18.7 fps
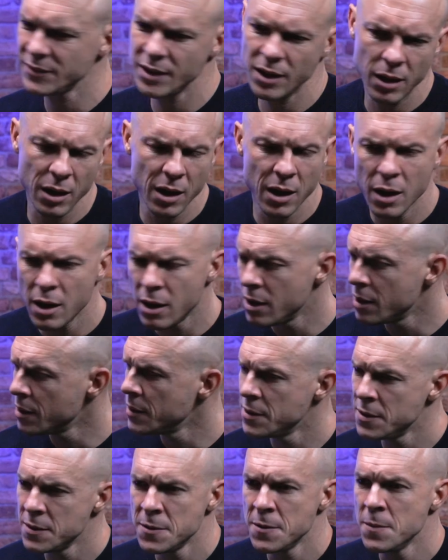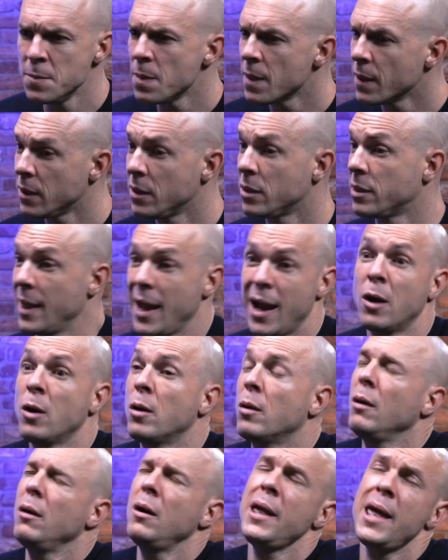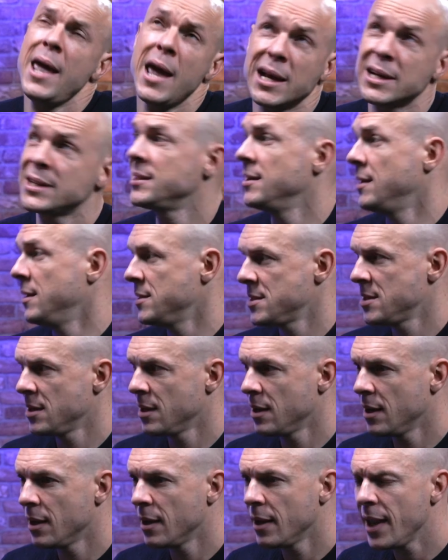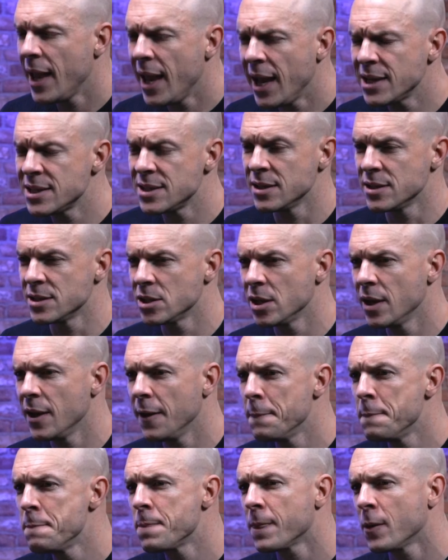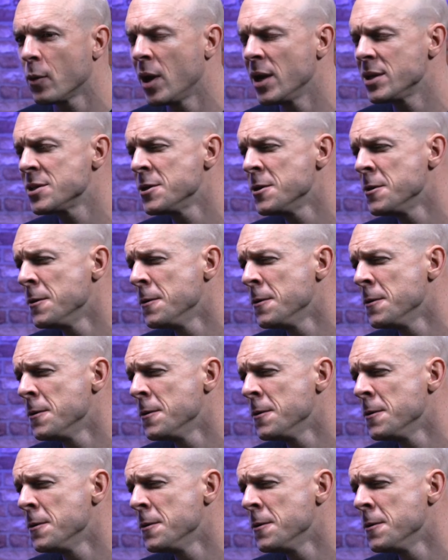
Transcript: once they've been with you for a year. Dec- oh, excellent. Mm. Excellent. All right.